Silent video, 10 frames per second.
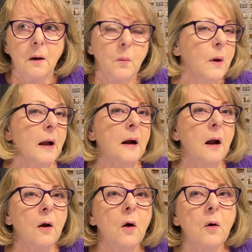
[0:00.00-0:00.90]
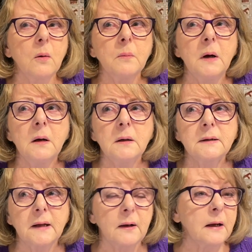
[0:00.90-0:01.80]
When I got home
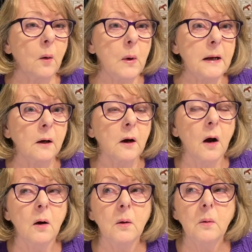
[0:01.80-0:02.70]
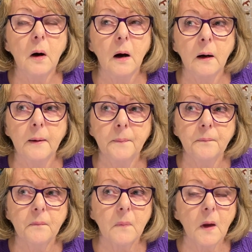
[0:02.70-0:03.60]
Sunday a week ago,
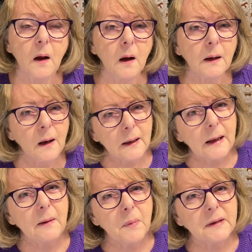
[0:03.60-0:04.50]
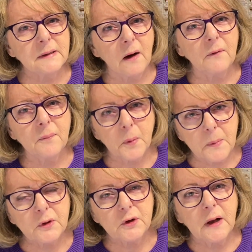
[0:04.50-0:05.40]
I kind of gave myself
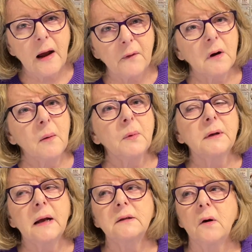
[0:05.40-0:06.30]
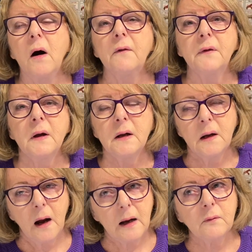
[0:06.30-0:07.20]
permission to have a couple of days off.
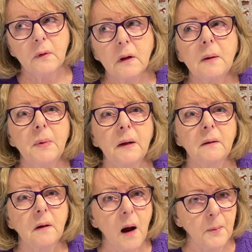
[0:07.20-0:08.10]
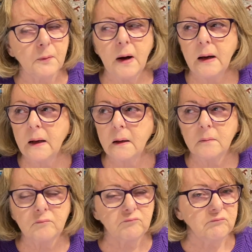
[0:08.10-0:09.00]
I had really been
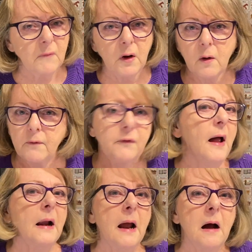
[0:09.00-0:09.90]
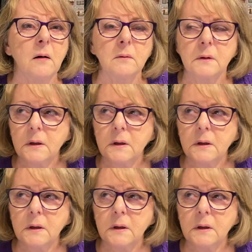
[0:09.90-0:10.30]
operating, flat out.